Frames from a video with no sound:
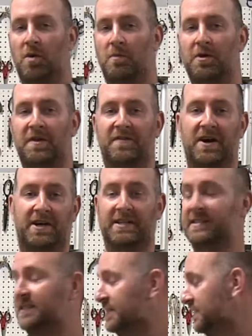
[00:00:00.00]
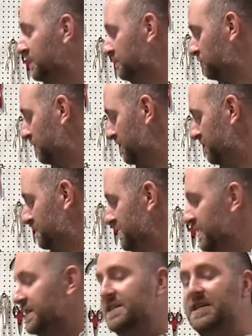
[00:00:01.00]
Both of Harken's systems, whether it be
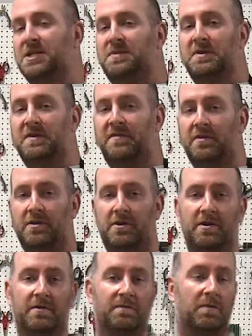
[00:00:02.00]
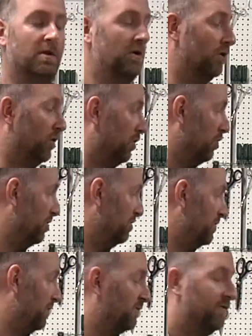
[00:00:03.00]
the ESP furler or the
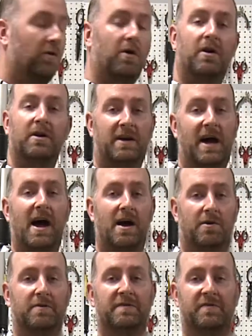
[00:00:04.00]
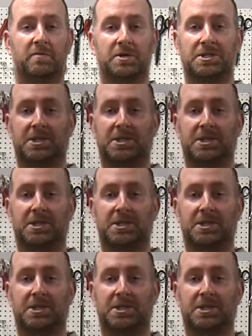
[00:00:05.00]
Mark IV, are reefable